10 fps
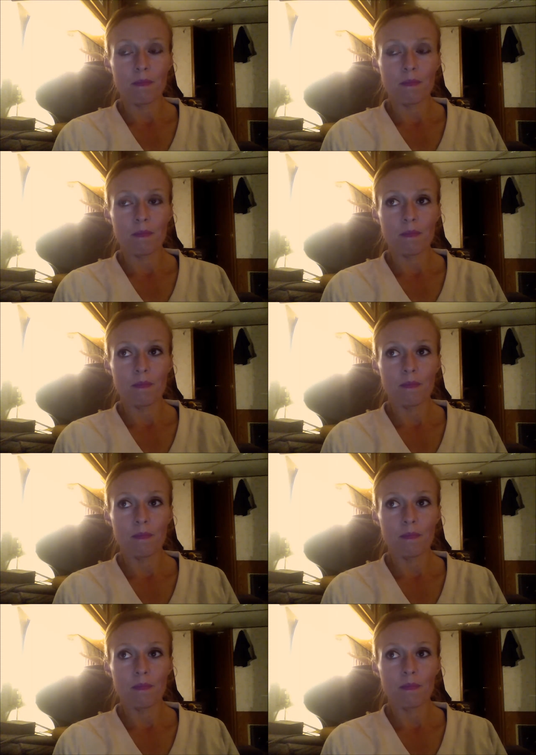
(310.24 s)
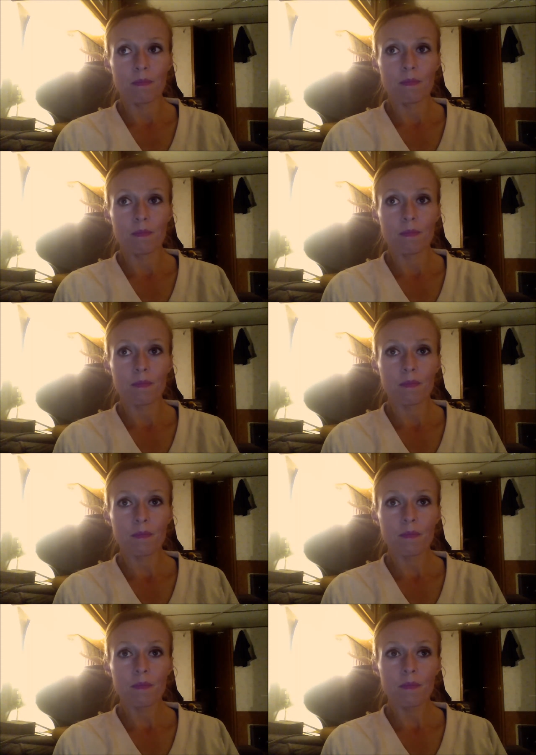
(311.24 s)

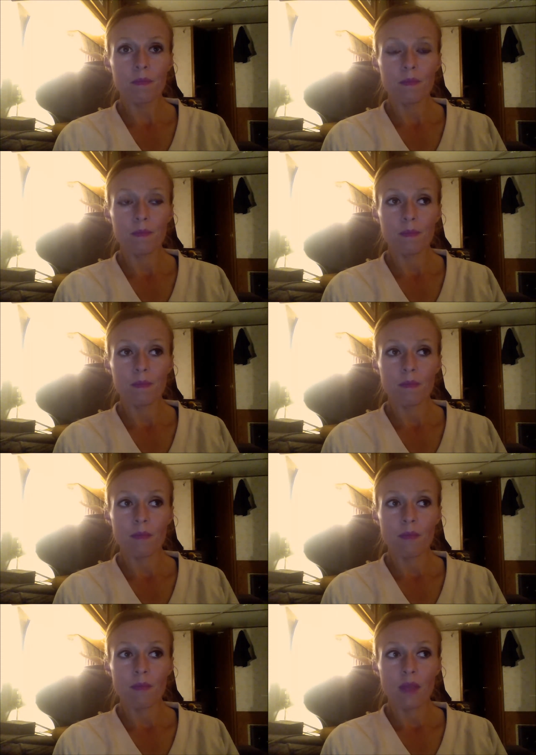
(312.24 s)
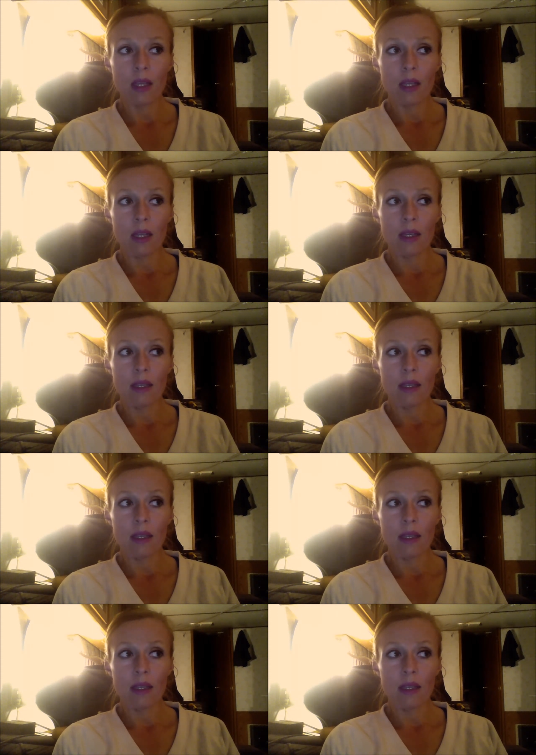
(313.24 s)
(silence)